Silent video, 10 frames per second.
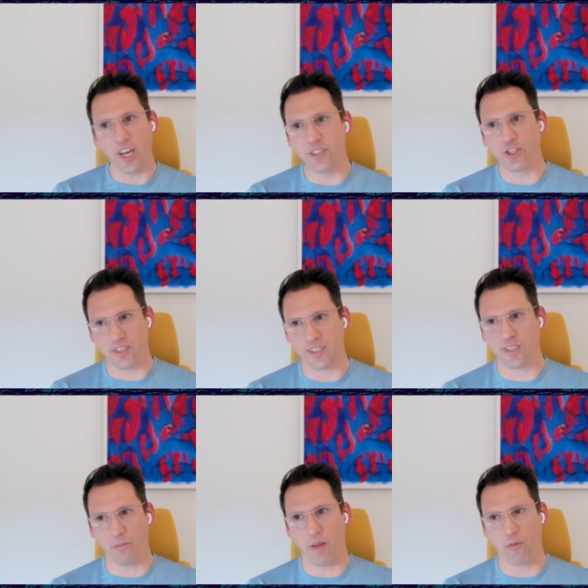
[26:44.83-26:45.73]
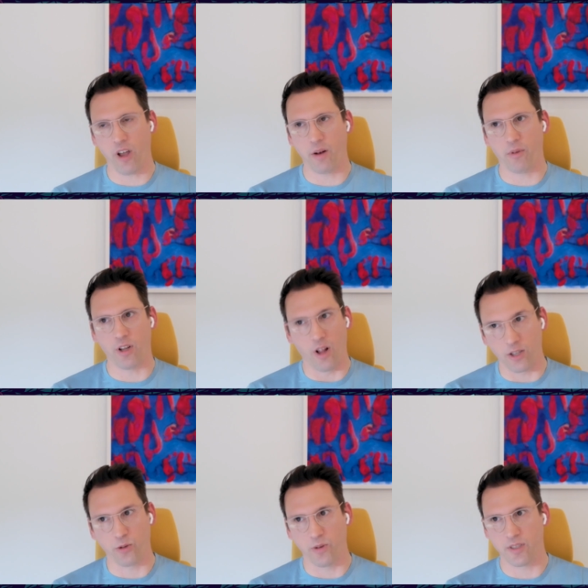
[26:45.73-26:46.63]
change it to subgame credible
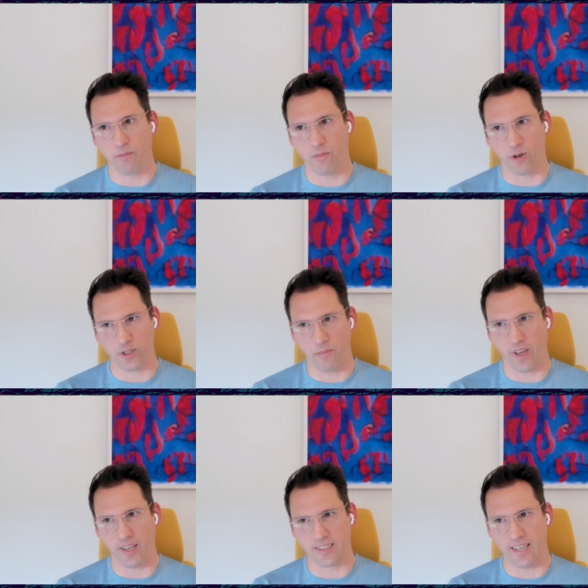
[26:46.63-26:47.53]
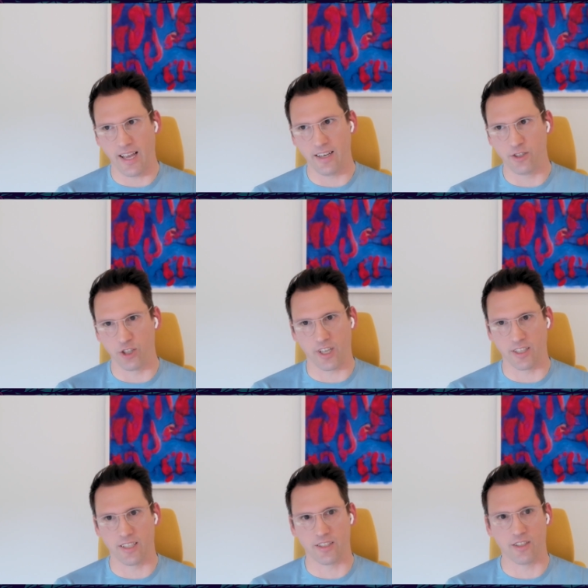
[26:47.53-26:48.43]
altruism or something instead, just
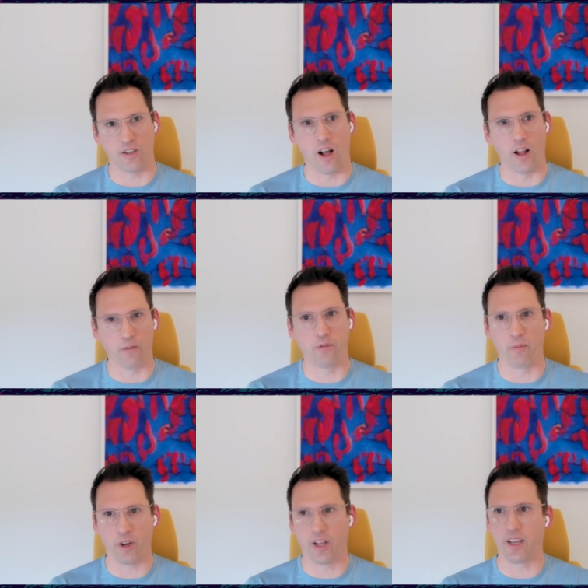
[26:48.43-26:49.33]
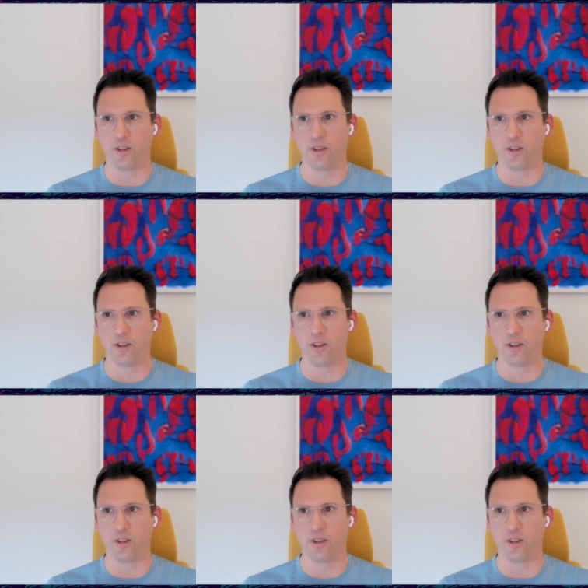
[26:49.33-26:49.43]
because it's all of them are going to